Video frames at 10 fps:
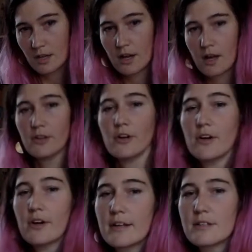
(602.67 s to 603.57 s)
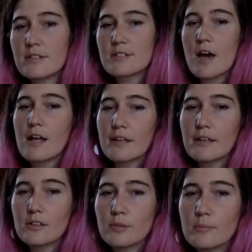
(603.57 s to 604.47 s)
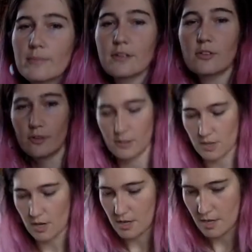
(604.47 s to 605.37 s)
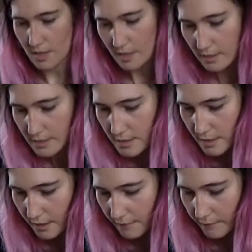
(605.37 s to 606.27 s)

color her in solid. It's going dark. Let's see.